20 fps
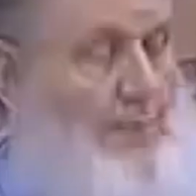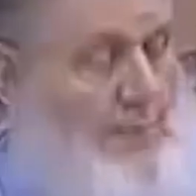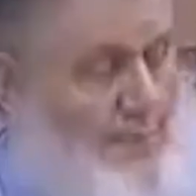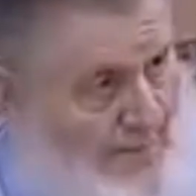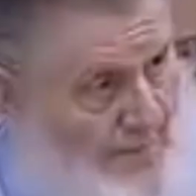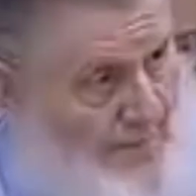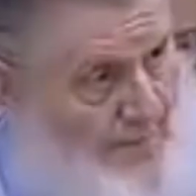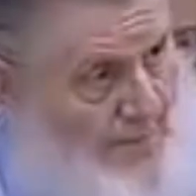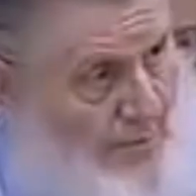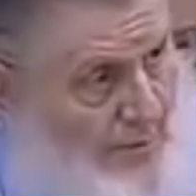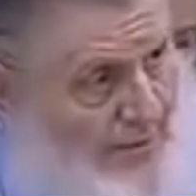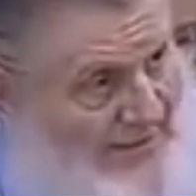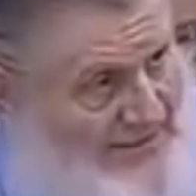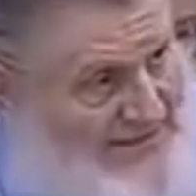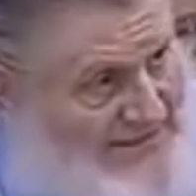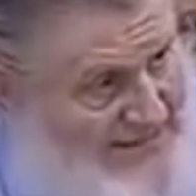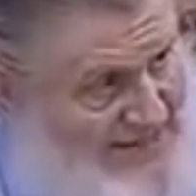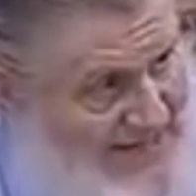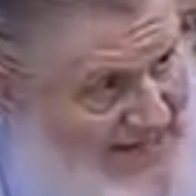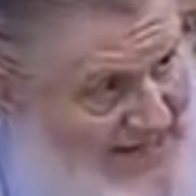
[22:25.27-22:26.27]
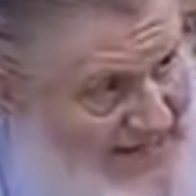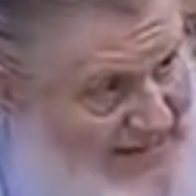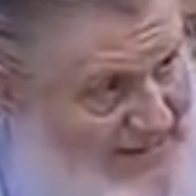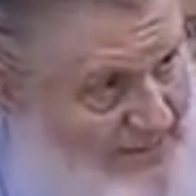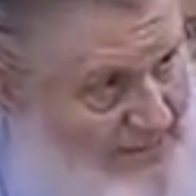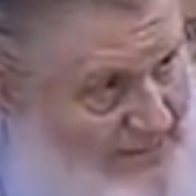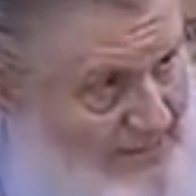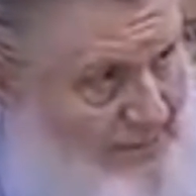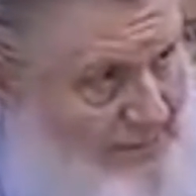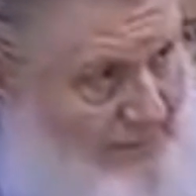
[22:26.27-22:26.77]
And remember what he
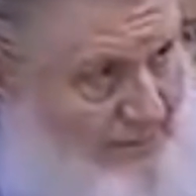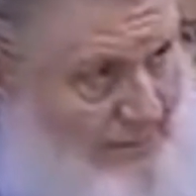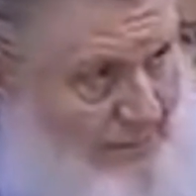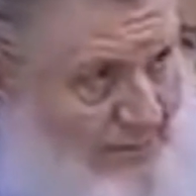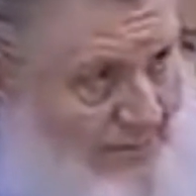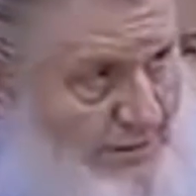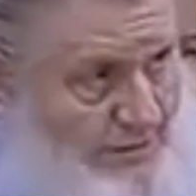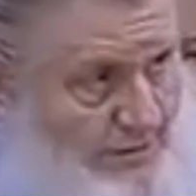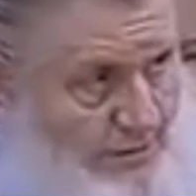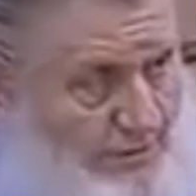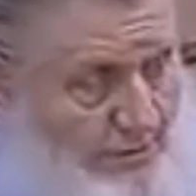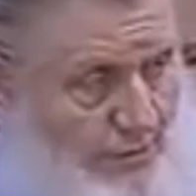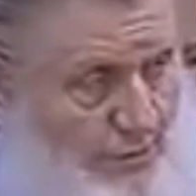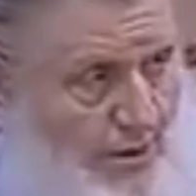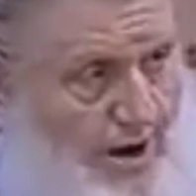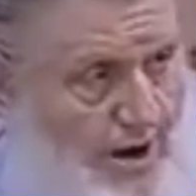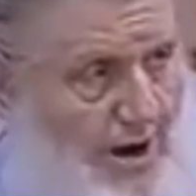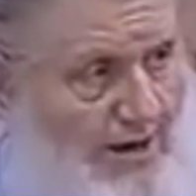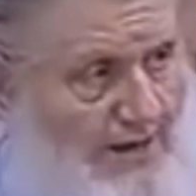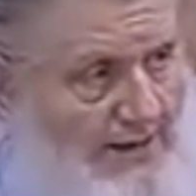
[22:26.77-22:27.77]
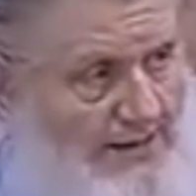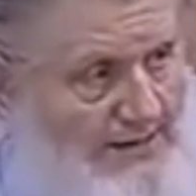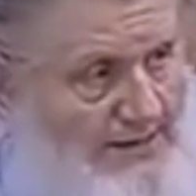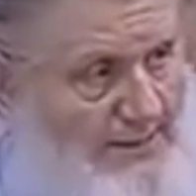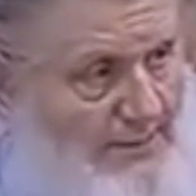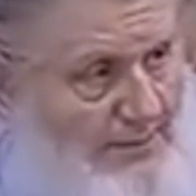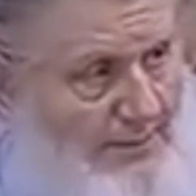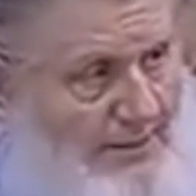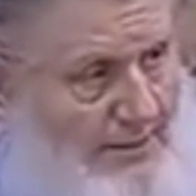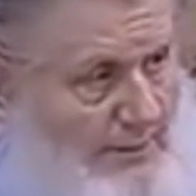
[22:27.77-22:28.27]
said when he threw the rock at
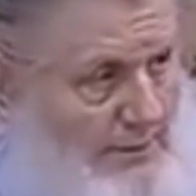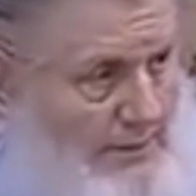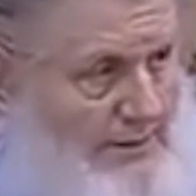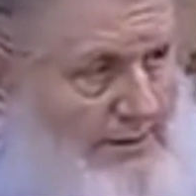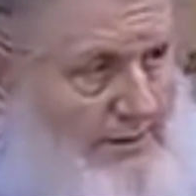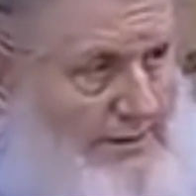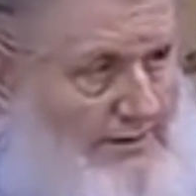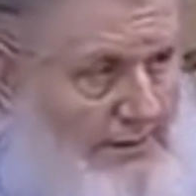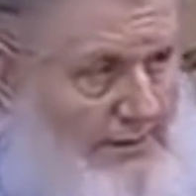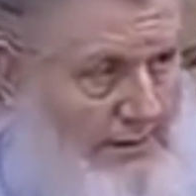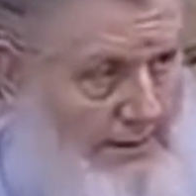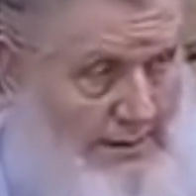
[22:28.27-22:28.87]
the big one.